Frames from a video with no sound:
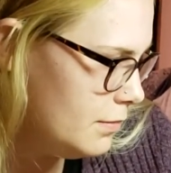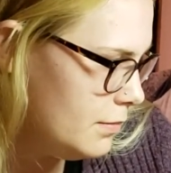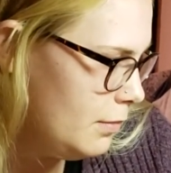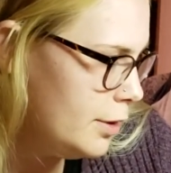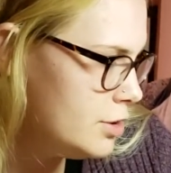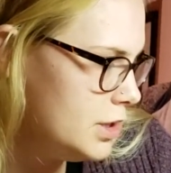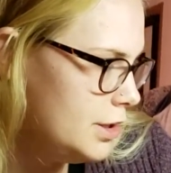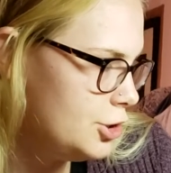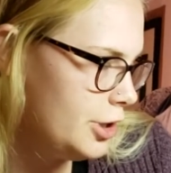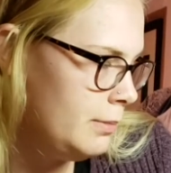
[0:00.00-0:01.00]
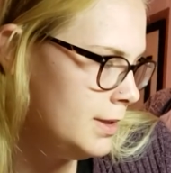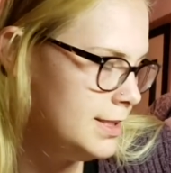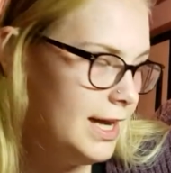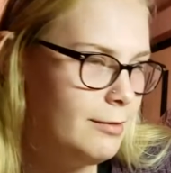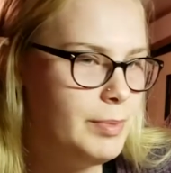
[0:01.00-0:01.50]
Most of the treatments
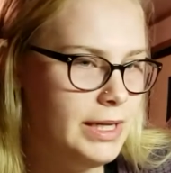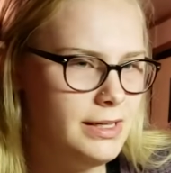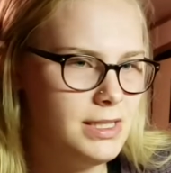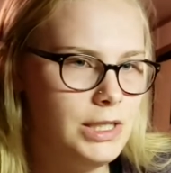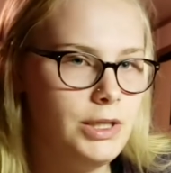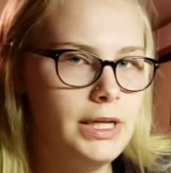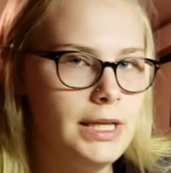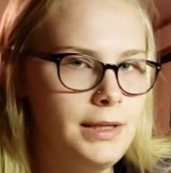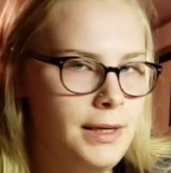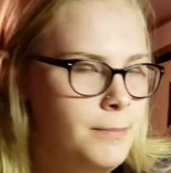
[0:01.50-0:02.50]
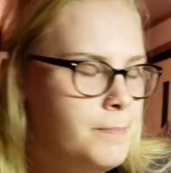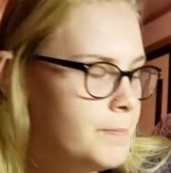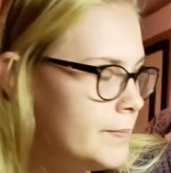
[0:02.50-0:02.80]
have penicillin in them.